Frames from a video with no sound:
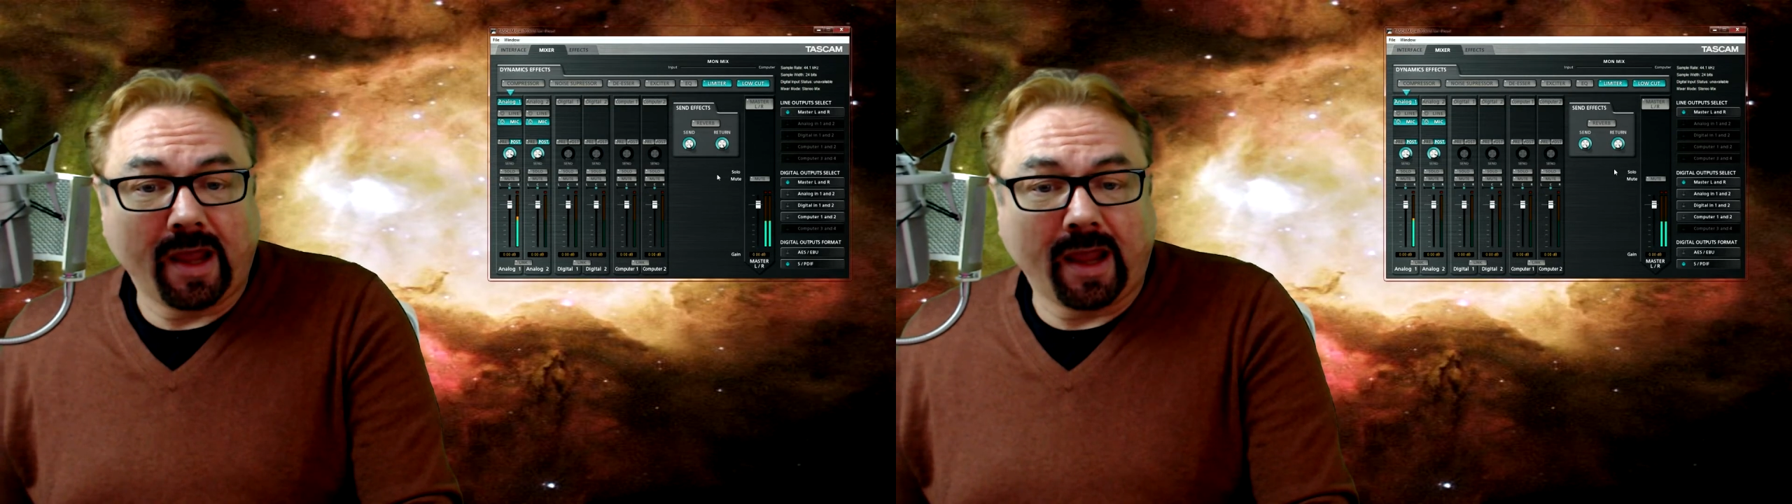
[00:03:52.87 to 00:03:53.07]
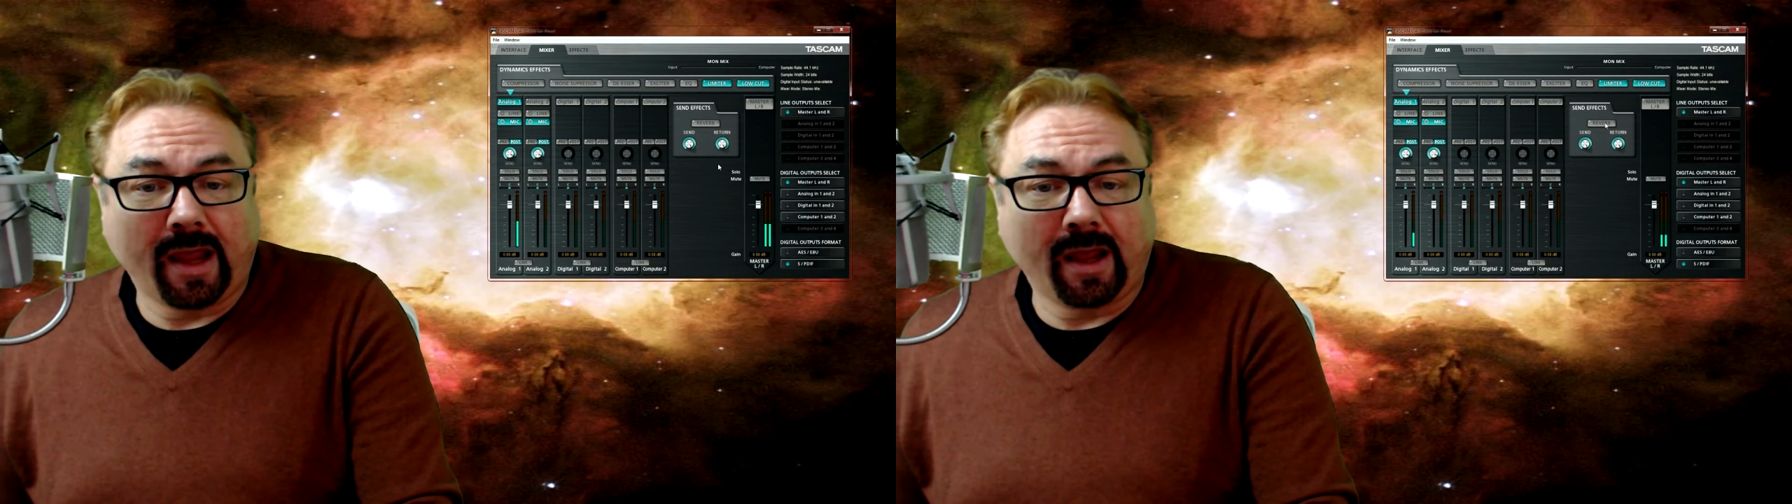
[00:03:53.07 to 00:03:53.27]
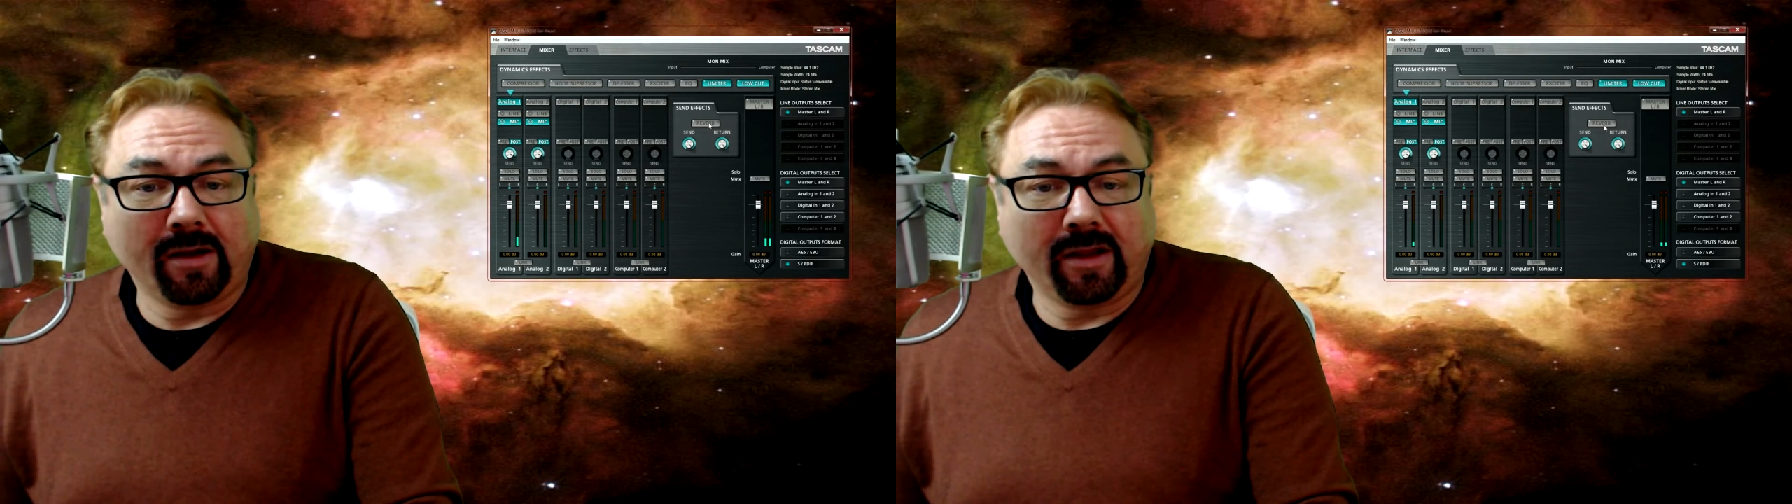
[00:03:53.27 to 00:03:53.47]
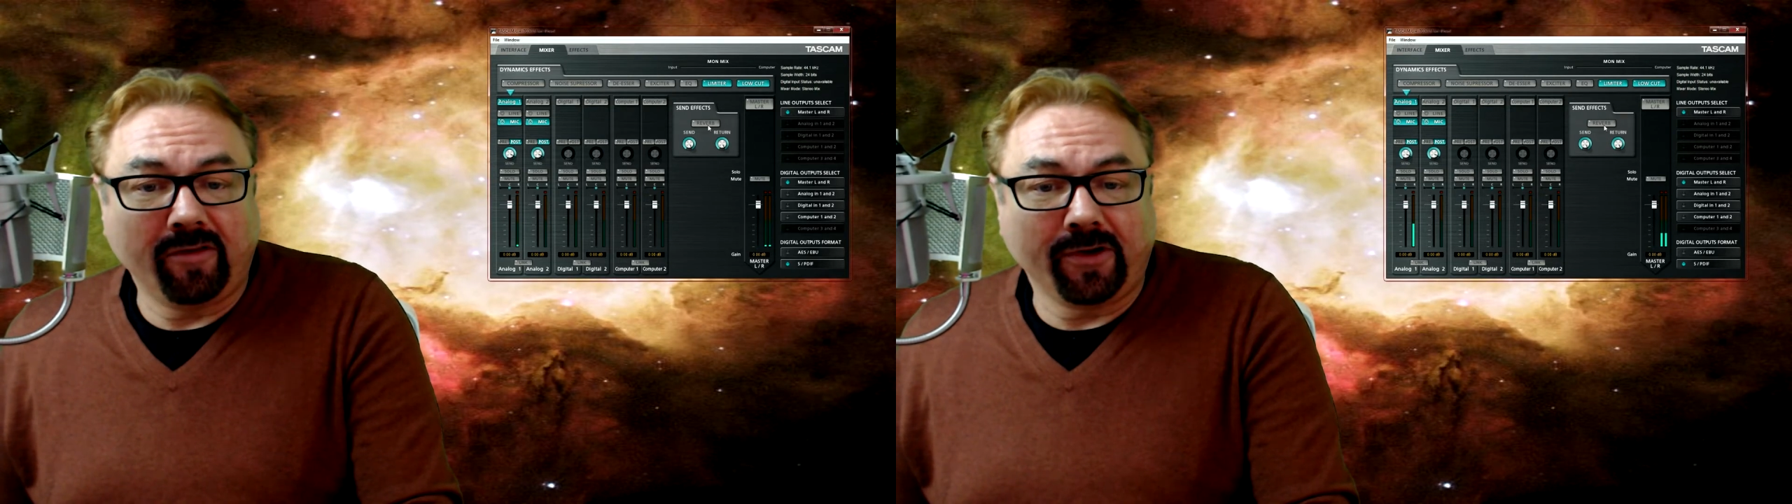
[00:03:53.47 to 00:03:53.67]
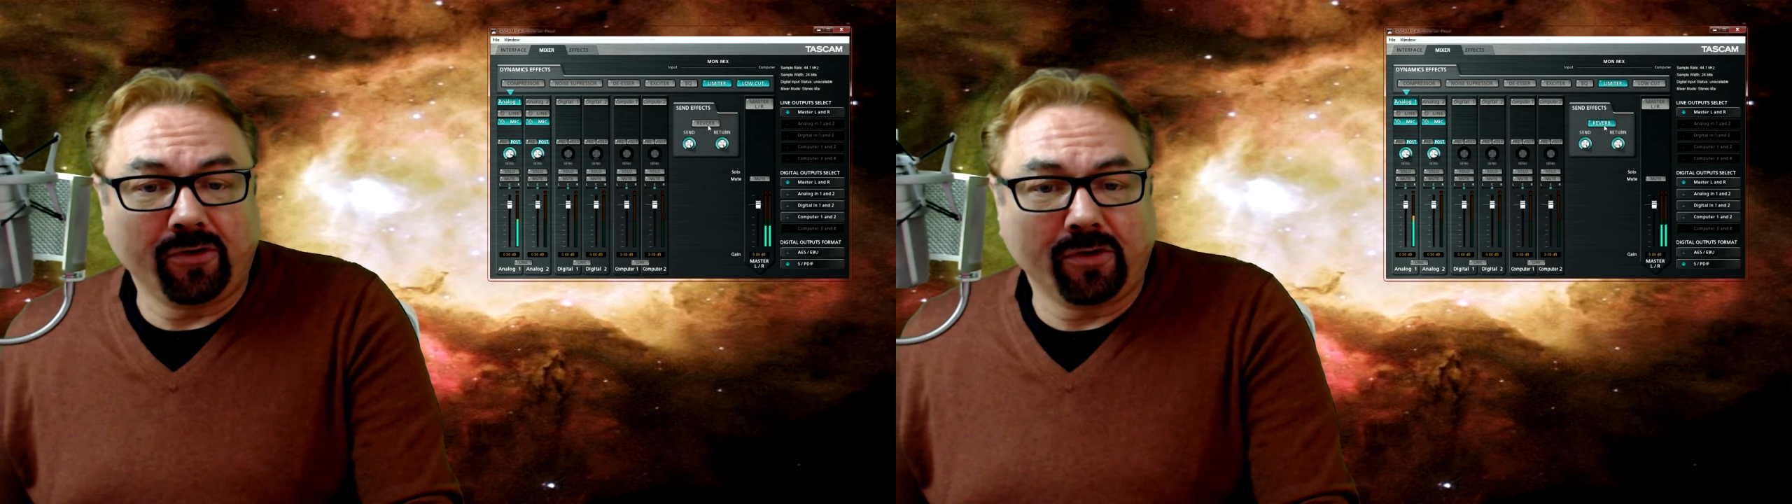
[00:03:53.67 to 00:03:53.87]
and
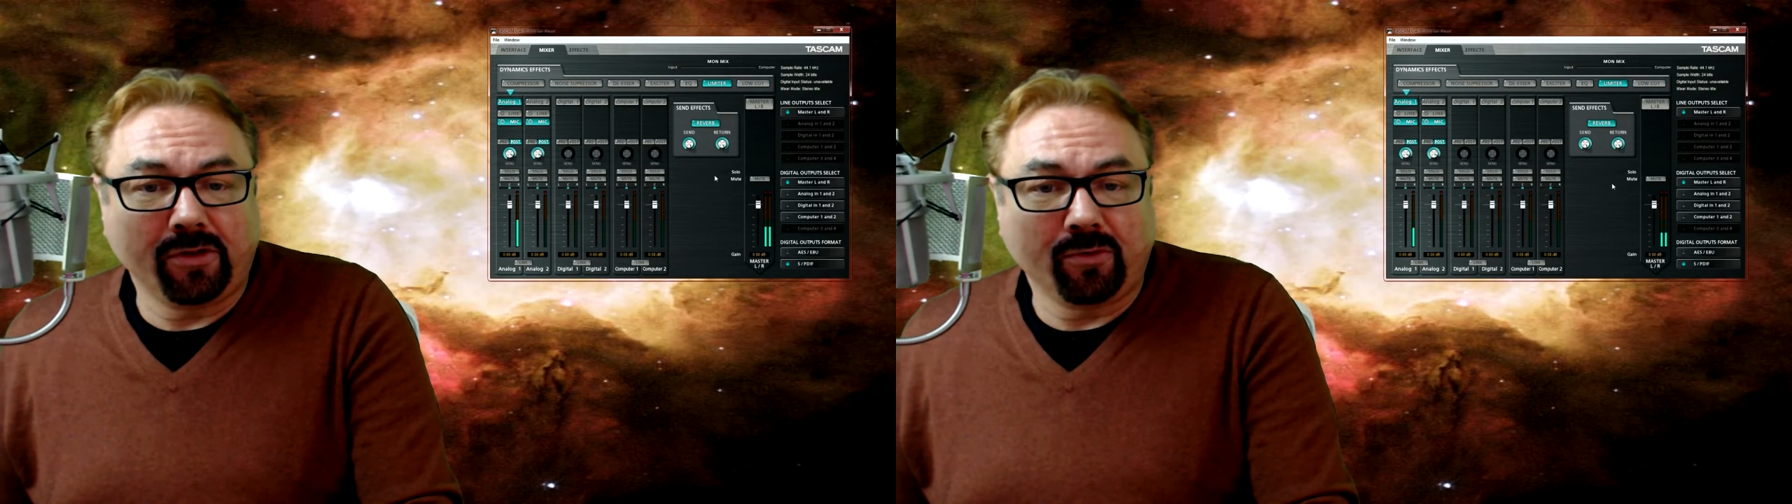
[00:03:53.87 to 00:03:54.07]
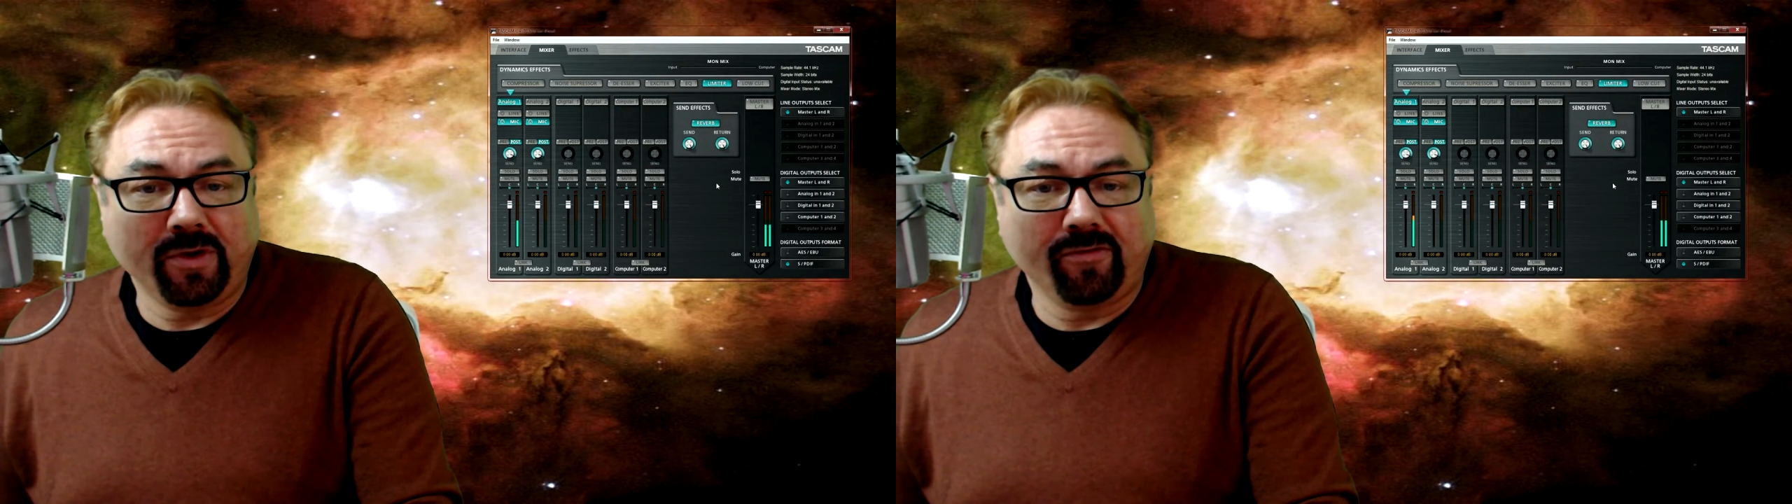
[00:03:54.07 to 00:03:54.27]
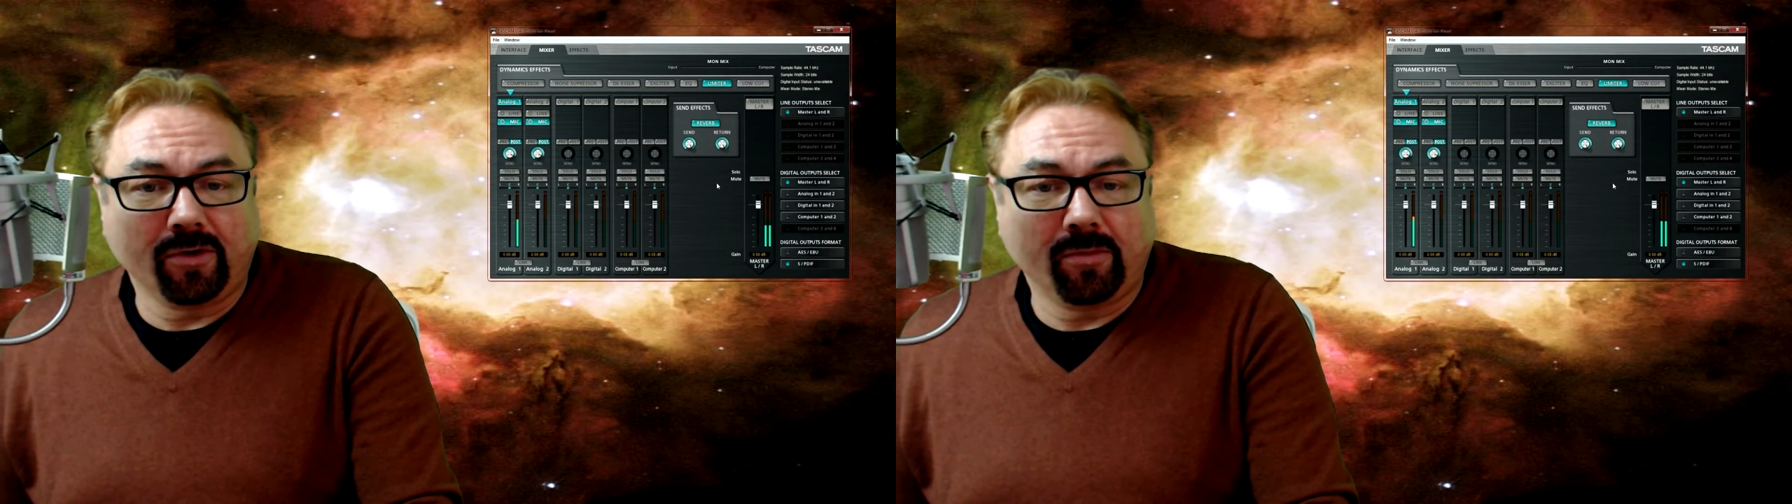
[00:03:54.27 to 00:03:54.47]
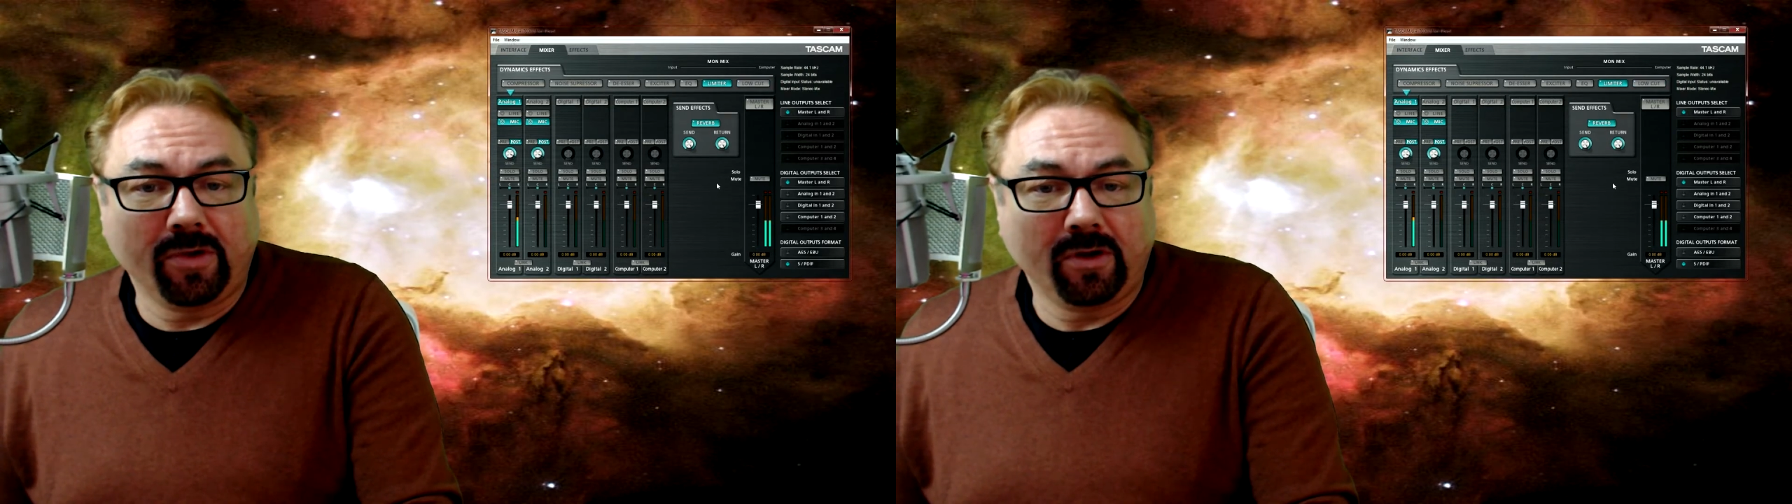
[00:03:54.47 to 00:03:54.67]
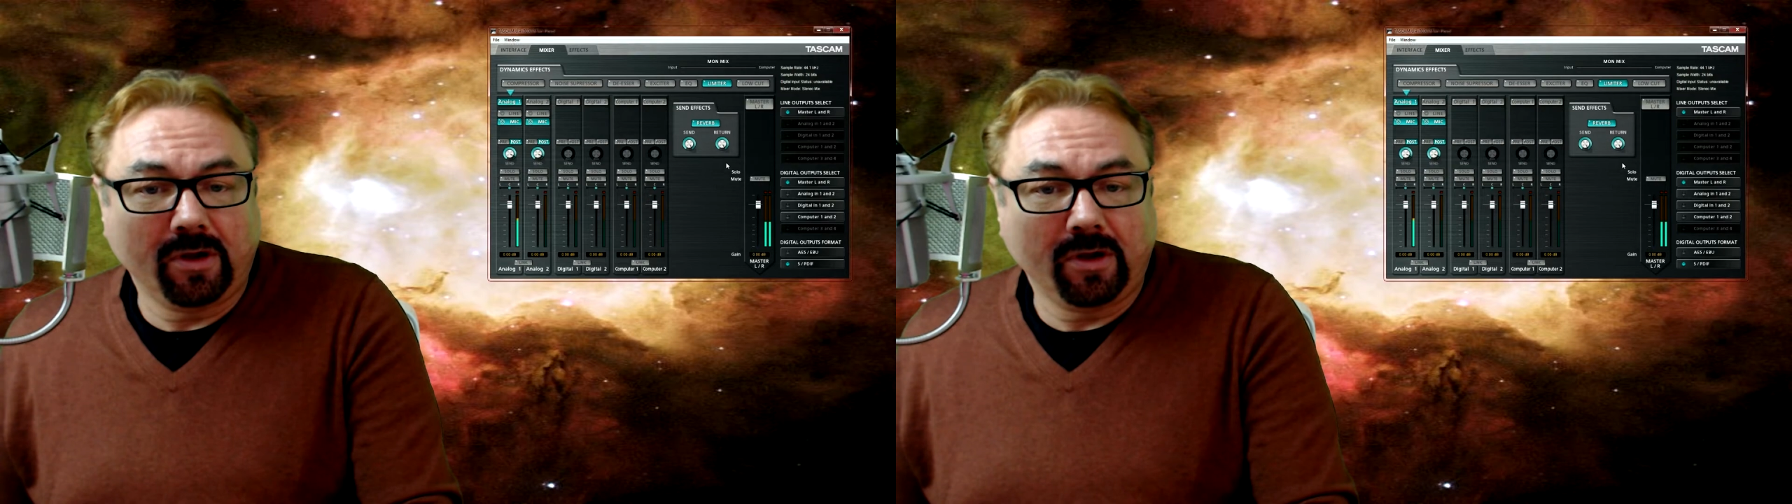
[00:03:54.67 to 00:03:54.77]
if I turn on the reverb,